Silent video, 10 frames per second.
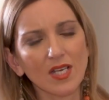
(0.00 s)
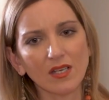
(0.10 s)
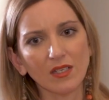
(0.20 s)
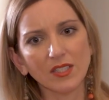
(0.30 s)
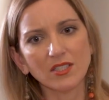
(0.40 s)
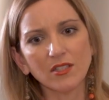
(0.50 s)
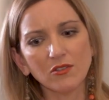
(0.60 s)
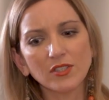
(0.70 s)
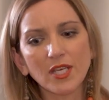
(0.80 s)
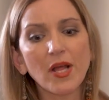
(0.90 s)
Yeah, it's not on
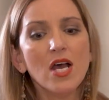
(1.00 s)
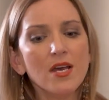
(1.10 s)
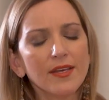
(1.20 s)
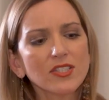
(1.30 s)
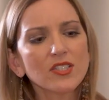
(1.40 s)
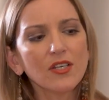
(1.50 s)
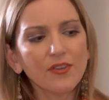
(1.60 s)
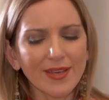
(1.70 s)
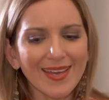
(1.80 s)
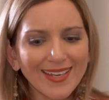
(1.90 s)
the table. Is
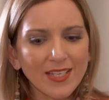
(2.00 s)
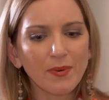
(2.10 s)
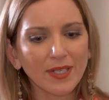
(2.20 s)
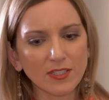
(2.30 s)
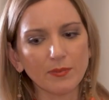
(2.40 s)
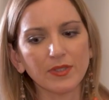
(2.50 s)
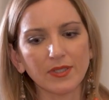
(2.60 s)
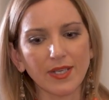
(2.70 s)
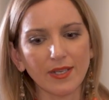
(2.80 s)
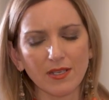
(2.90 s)
there any
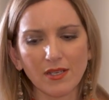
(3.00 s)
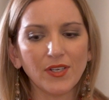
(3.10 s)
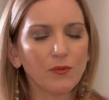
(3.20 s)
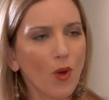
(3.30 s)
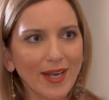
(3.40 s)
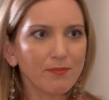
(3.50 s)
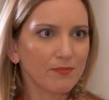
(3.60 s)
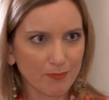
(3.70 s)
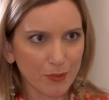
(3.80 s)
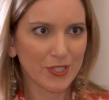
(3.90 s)
possibility, even
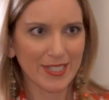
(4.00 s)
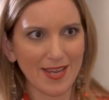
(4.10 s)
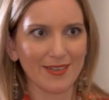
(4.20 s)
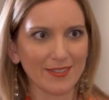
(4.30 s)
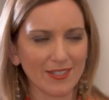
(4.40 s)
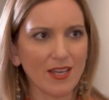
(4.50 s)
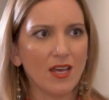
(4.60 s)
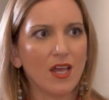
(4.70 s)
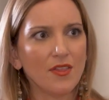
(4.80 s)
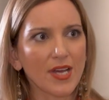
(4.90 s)
1%,
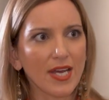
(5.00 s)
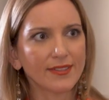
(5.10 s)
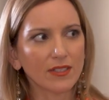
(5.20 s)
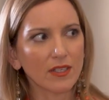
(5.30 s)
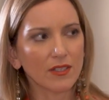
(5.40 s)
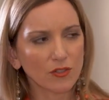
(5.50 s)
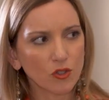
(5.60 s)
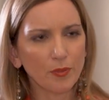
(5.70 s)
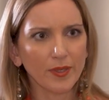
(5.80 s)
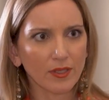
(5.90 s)
that the
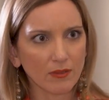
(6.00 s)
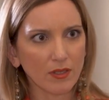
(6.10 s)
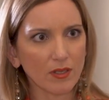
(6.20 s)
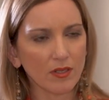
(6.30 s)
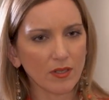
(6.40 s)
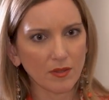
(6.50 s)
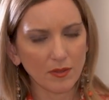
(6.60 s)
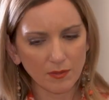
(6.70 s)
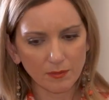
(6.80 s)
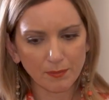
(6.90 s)
European
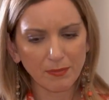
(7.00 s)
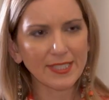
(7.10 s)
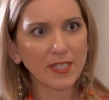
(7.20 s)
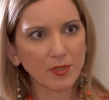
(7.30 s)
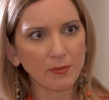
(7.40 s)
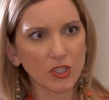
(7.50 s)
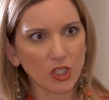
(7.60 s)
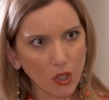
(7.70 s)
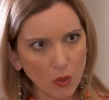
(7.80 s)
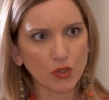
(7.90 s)
peacekeeping mission
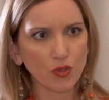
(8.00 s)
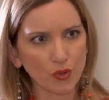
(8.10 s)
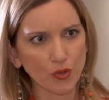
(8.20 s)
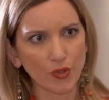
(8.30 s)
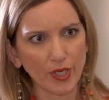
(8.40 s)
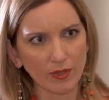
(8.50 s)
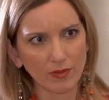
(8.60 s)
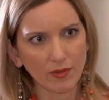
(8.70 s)
goes to Ukraine?